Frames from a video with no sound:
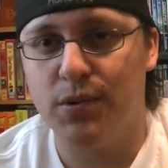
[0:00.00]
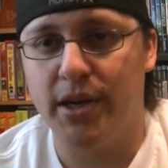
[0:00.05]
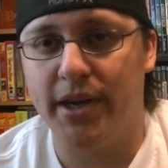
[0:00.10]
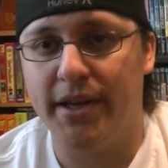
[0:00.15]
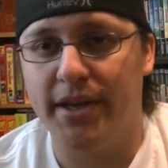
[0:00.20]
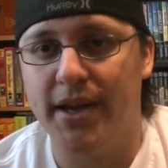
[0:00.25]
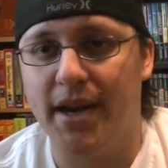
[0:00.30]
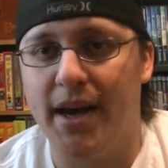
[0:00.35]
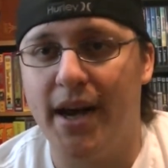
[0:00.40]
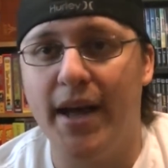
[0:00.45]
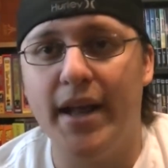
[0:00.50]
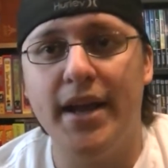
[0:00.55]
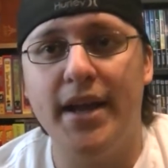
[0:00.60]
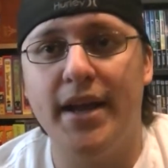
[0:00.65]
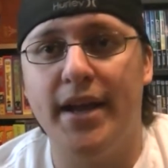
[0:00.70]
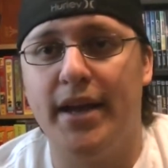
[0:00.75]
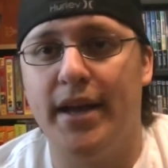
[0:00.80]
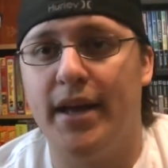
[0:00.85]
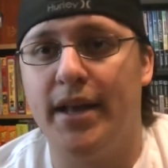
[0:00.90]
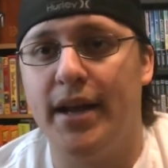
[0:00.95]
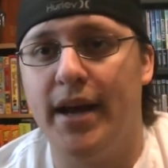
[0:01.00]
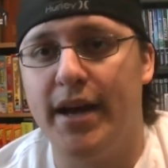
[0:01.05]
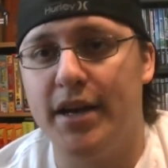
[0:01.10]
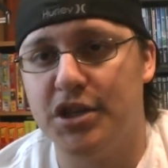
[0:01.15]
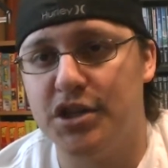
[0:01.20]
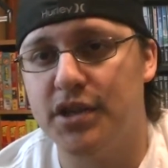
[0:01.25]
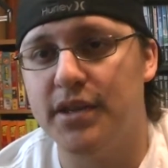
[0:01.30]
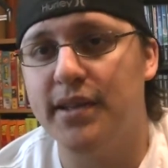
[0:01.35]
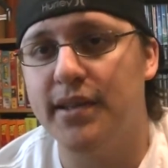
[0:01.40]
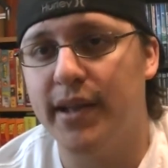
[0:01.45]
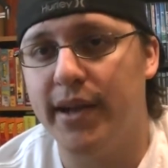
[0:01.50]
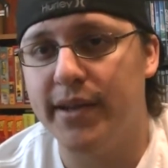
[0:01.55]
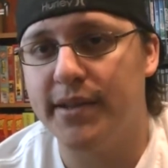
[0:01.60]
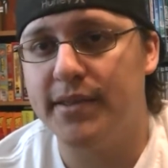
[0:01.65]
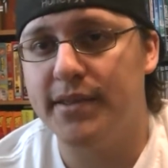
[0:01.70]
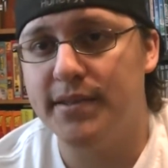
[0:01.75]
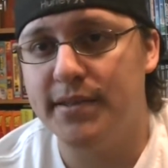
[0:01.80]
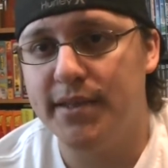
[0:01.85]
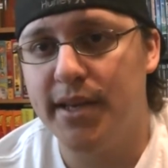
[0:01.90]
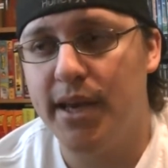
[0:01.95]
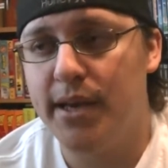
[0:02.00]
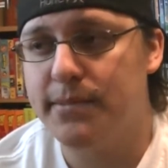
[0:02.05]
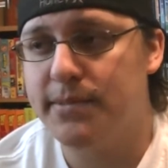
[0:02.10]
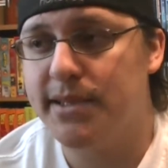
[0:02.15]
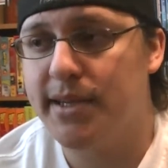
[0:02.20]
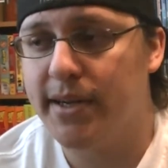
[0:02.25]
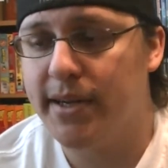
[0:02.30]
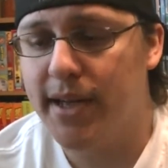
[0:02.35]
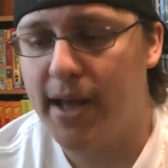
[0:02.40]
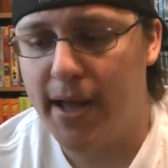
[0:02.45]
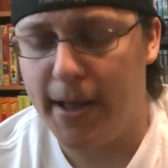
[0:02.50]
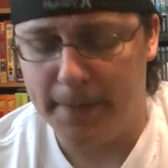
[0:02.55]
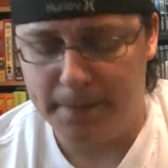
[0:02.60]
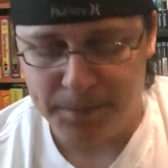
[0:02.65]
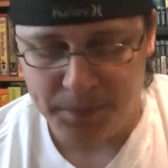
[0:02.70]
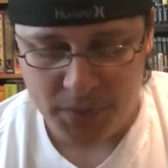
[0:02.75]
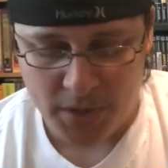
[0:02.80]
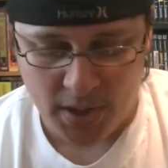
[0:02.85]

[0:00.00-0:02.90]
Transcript: got, and I actually liked these games that I got.